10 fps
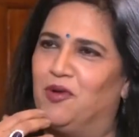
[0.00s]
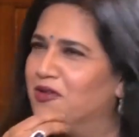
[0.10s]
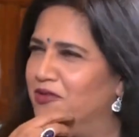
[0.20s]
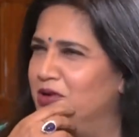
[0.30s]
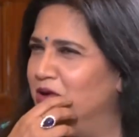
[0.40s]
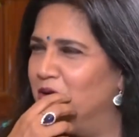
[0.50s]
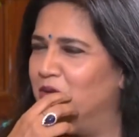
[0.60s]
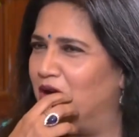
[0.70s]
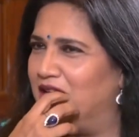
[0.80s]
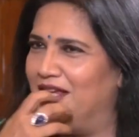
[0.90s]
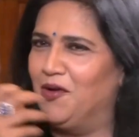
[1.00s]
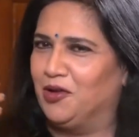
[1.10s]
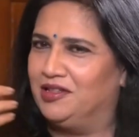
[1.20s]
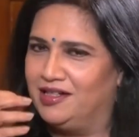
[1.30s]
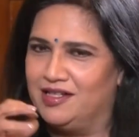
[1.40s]
want to know what the
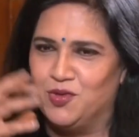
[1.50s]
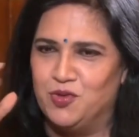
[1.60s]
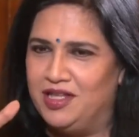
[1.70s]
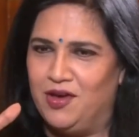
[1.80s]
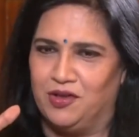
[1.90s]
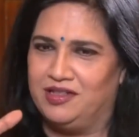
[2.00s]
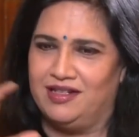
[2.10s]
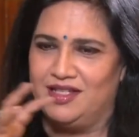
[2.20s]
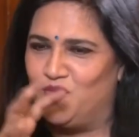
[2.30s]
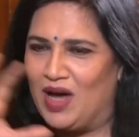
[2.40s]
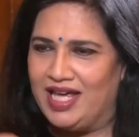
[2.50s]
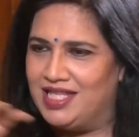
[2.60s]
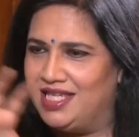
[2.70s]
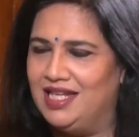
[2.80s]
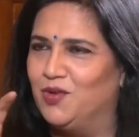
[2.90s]
author is, who the author is, why
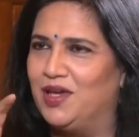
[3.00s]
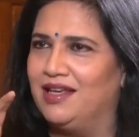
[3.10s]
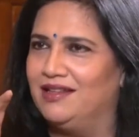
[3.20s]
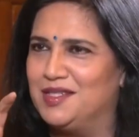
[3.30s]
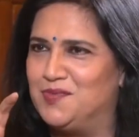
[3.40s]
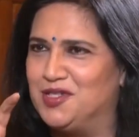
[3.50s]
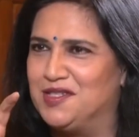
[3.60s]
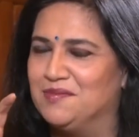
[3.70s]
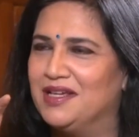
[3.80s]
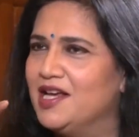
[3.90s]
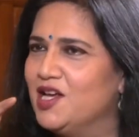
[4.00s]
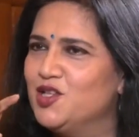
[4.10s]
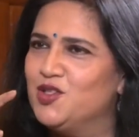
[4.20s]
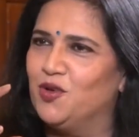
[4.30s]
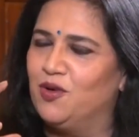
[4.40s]
is he looking at this prism?
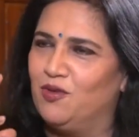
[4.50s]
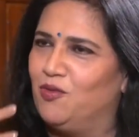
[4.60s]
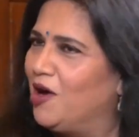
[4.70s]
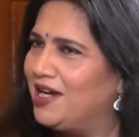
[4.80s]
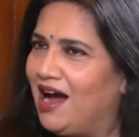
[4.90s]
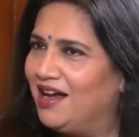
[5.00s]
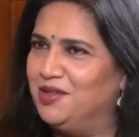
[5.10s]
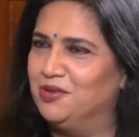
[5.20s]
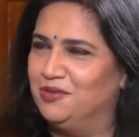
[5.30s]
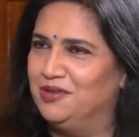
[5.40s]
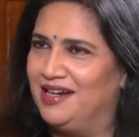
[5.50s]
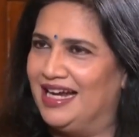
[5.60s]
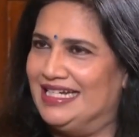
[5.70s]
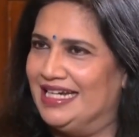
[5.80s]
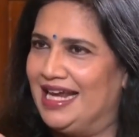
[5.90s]
So what are you
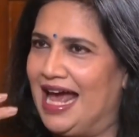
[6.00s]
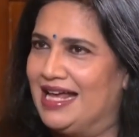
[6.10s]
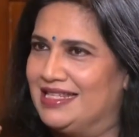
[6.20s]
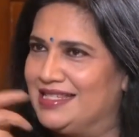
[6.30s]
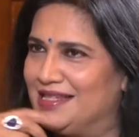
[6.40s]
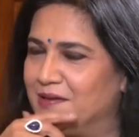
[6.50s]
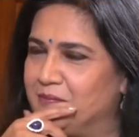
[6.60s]
writing as?